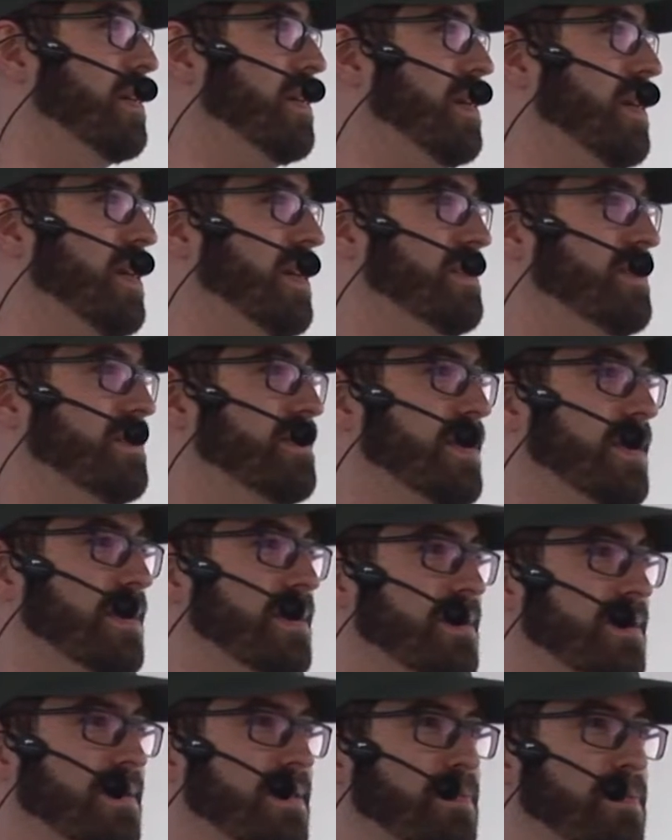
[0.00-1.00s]
And
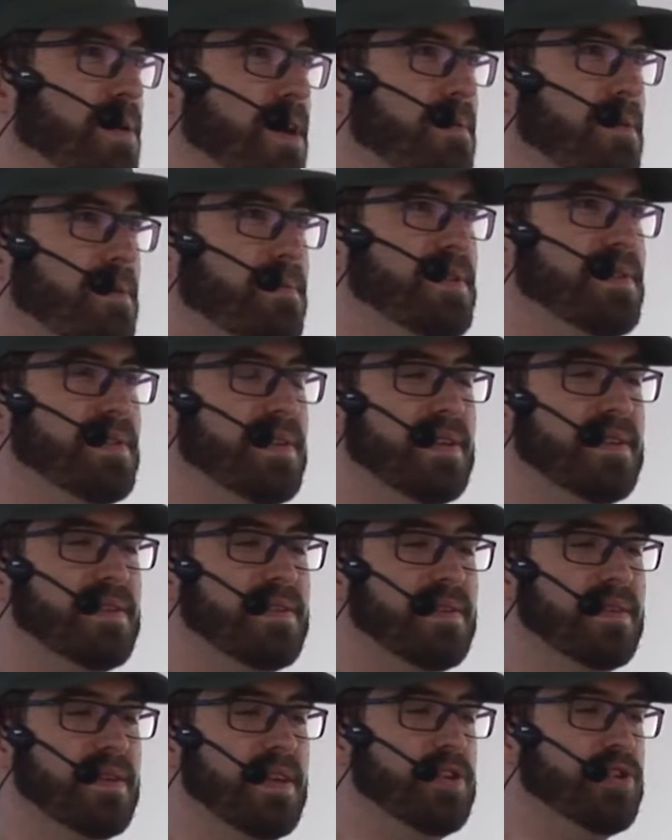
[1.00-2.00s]
the problem is that
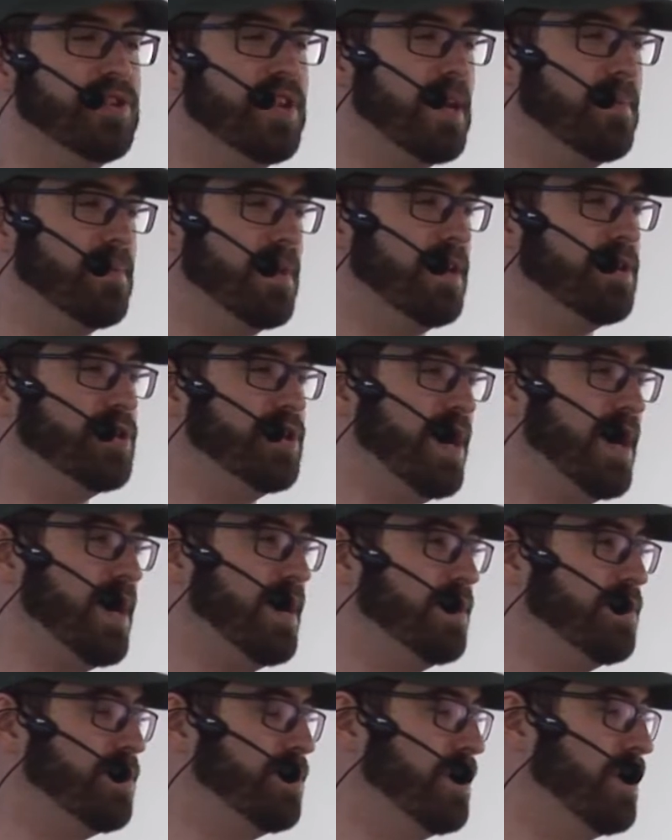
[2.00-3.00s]
each time they
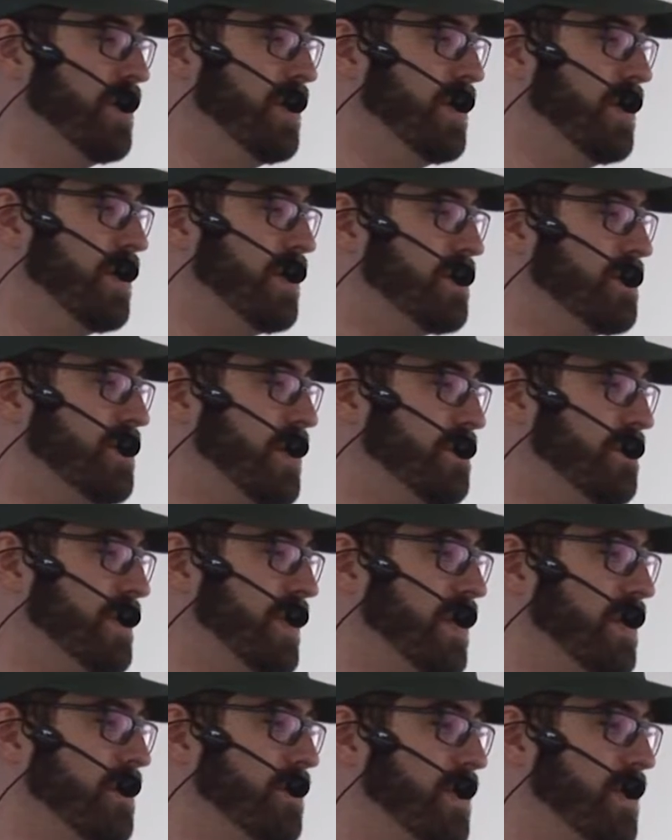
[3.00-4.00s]
change something in